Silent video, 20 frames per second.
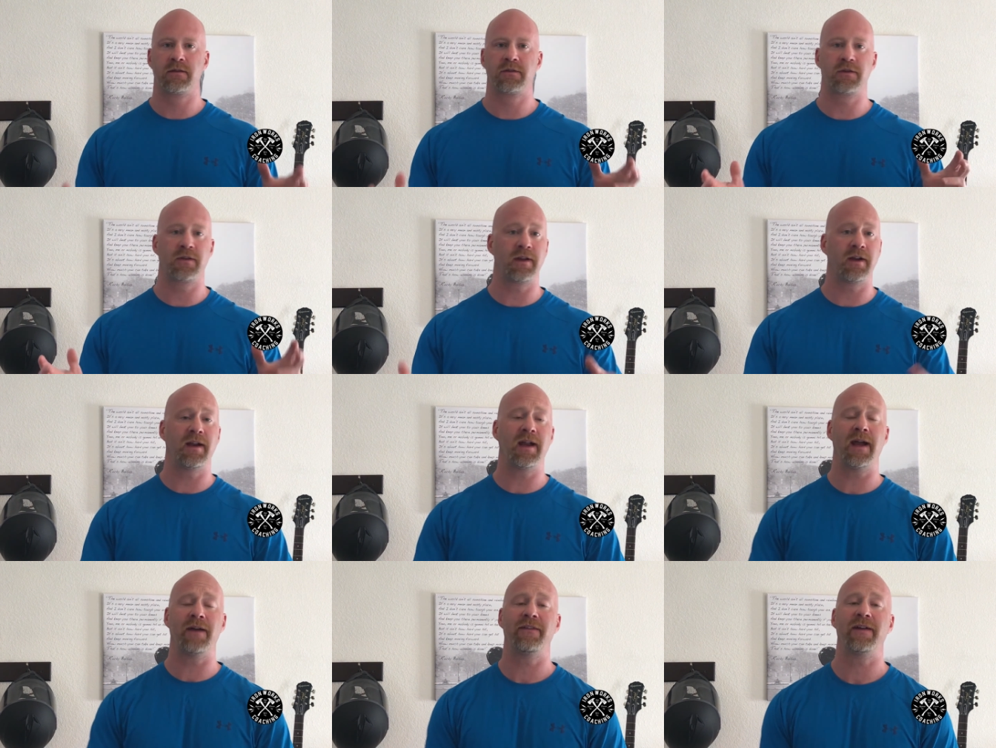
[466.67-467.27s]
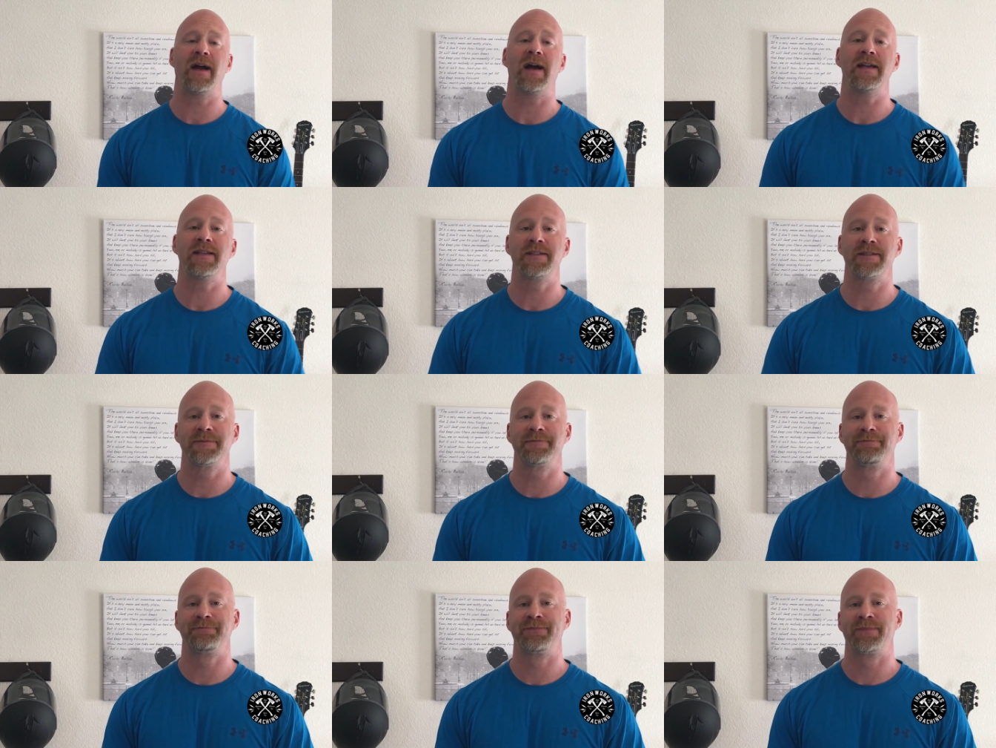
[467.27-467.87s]
So there you have it,
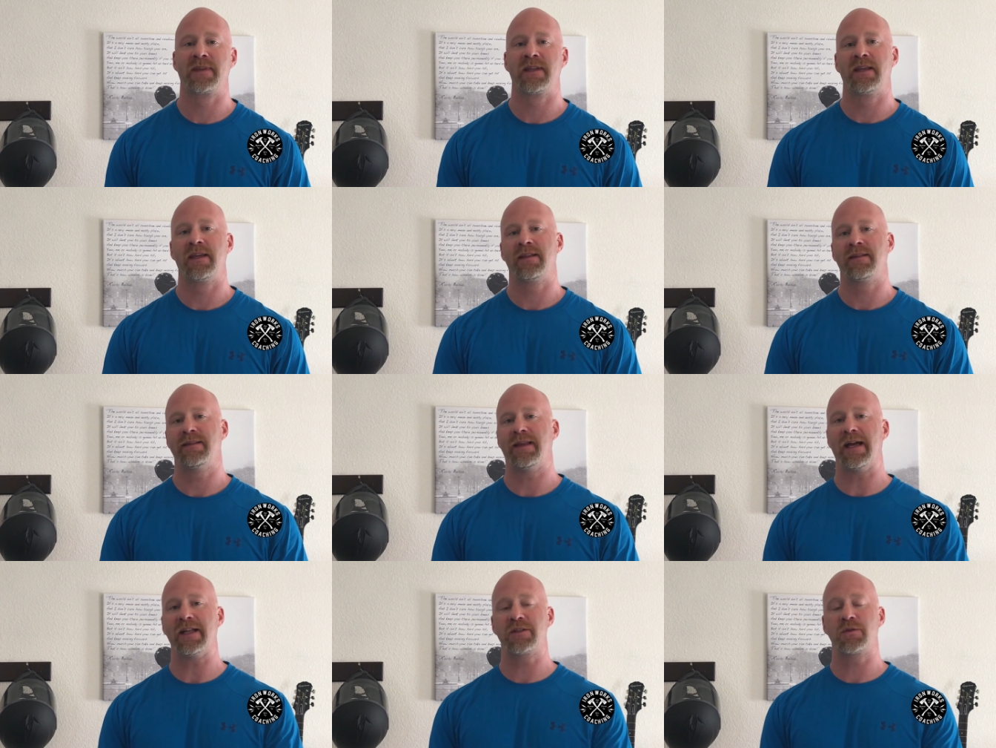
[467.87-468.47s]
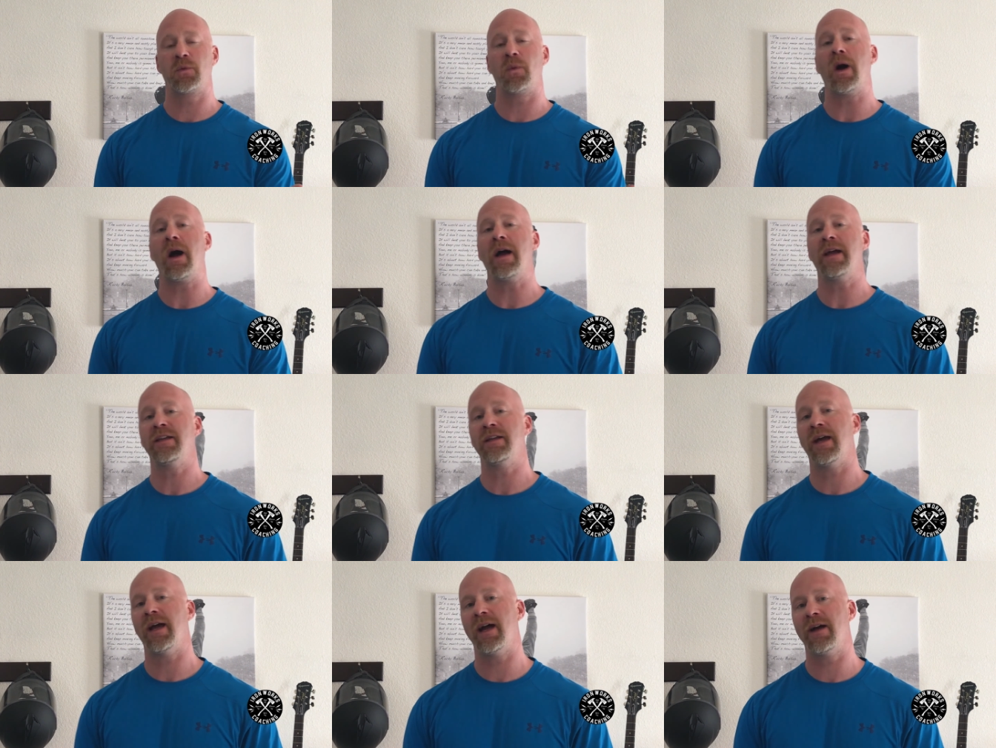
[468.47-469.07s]
guys. That's why
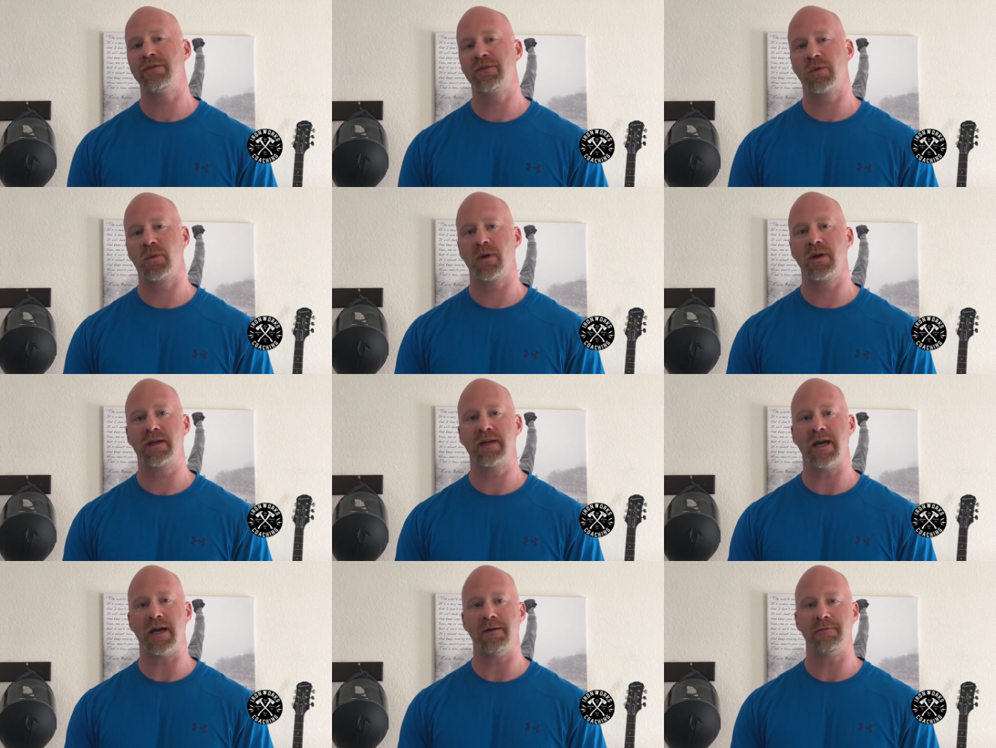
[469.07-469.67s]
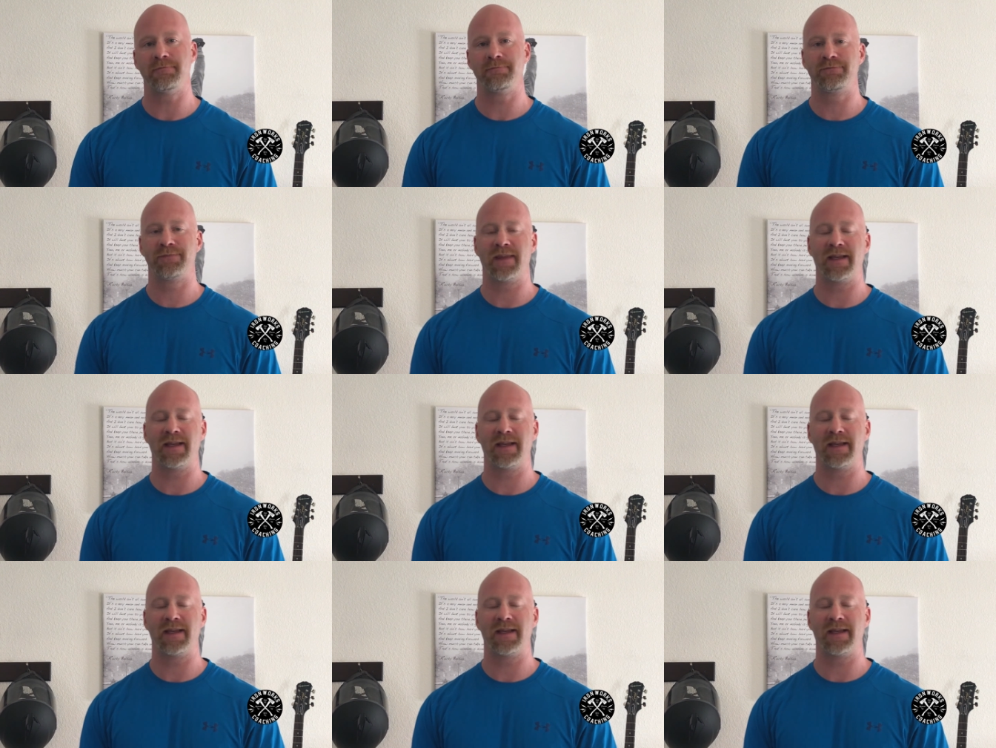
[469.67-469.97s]
you have to work out.